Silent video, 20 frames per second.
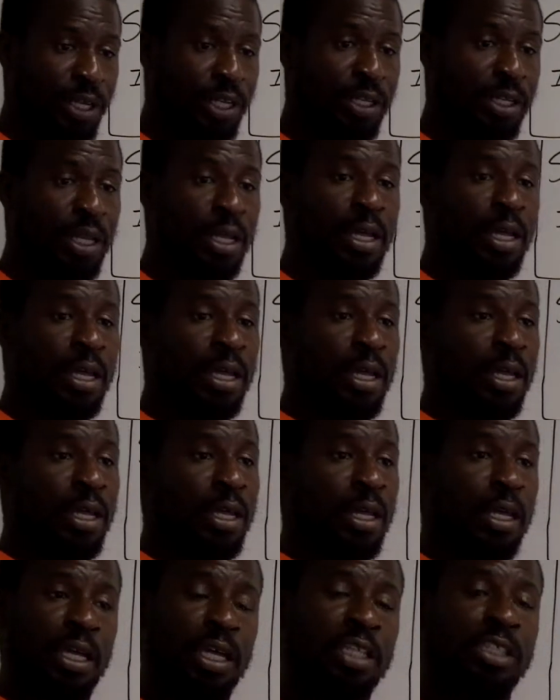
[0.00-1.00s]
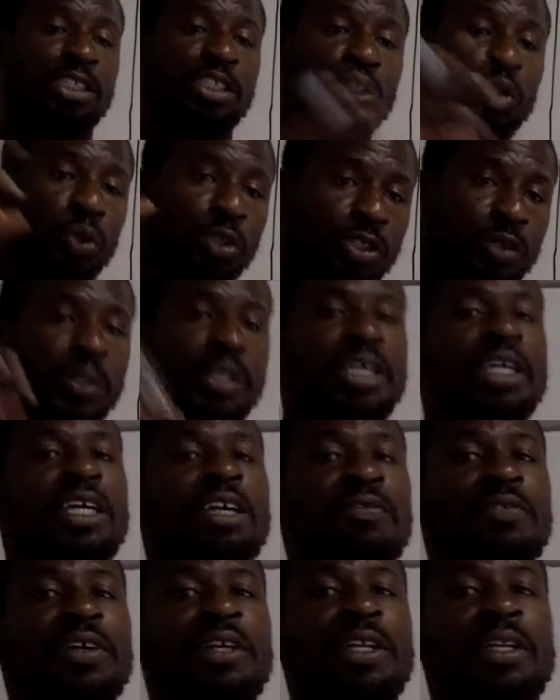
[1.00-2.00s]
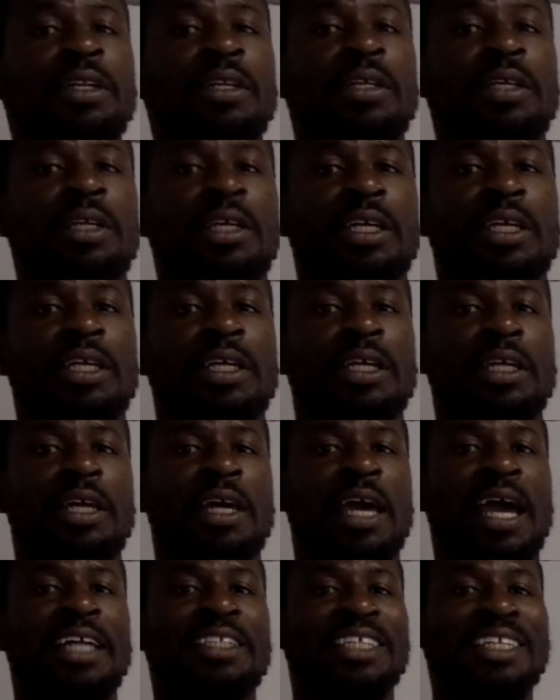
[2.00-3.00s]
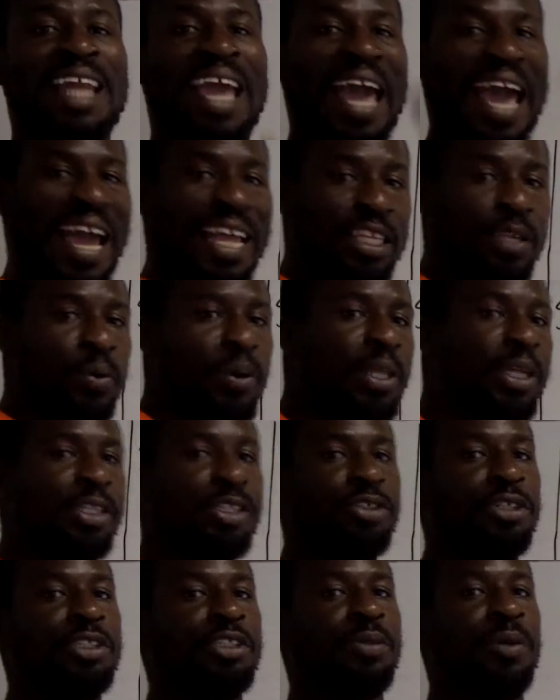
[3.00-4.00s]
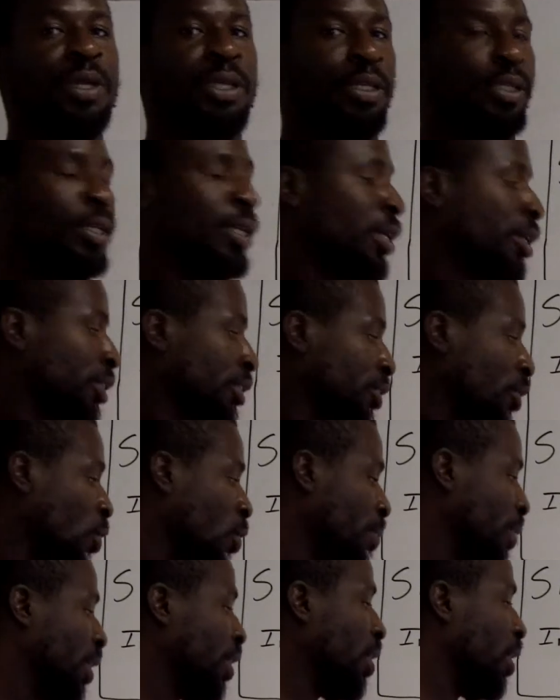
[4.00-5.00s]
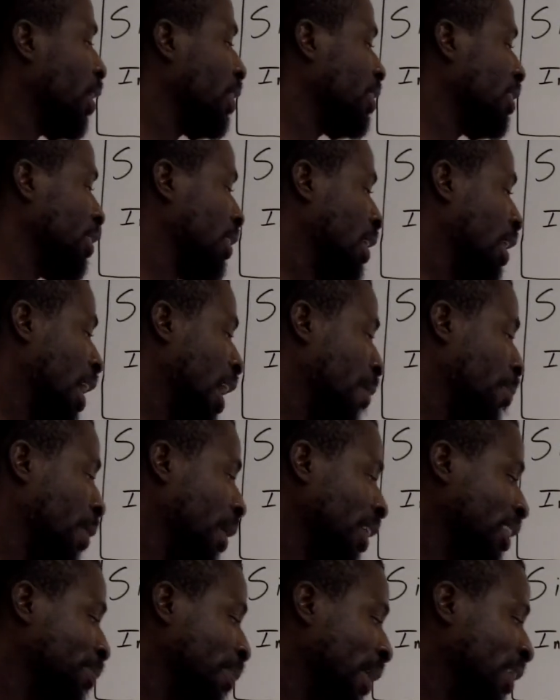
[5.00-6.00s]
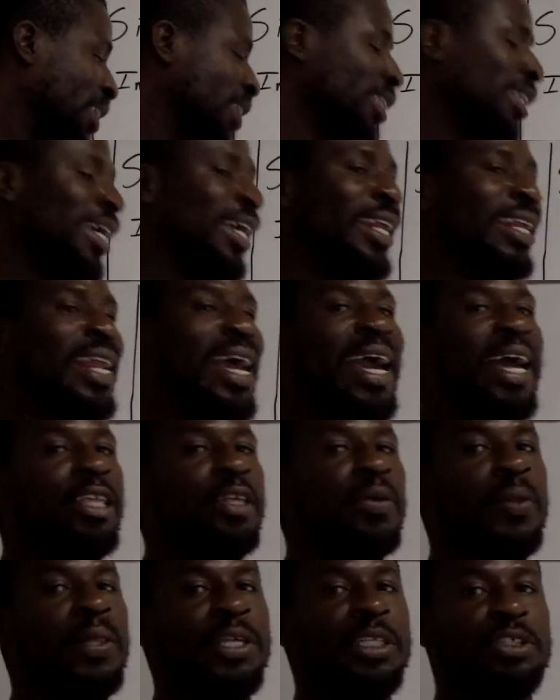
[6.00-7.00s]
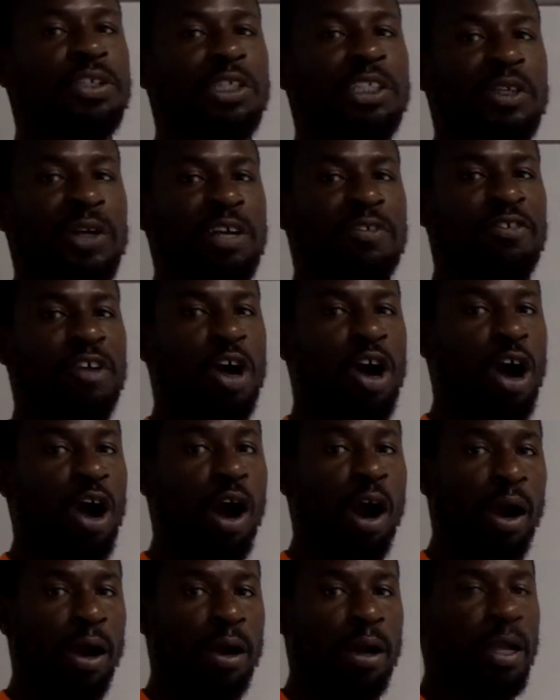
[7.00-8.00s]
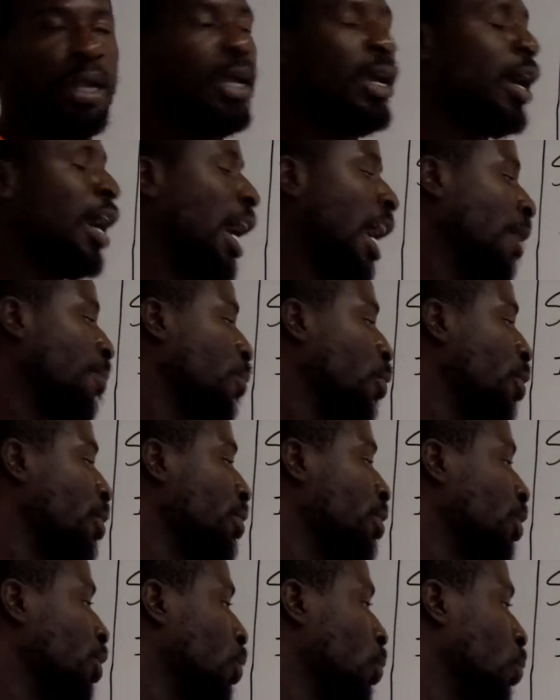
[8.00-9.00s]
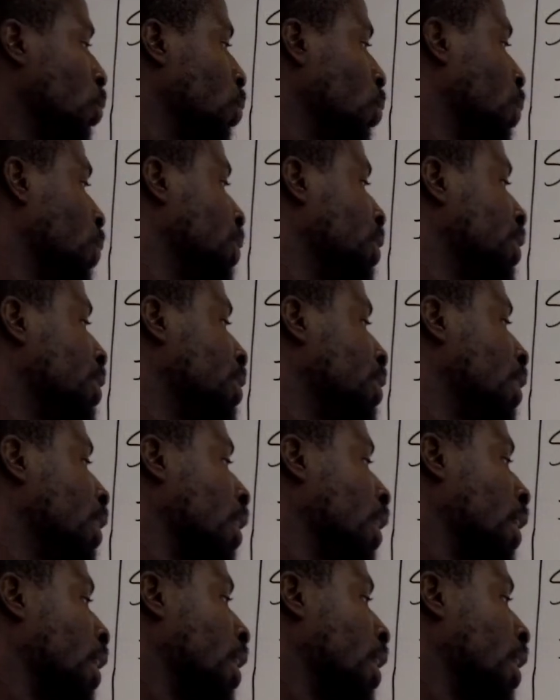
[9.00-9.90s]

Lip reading: rate, it's usually given as an annual interest rate. So because I'm expecting to get an annual interest rate for R, I'm going to use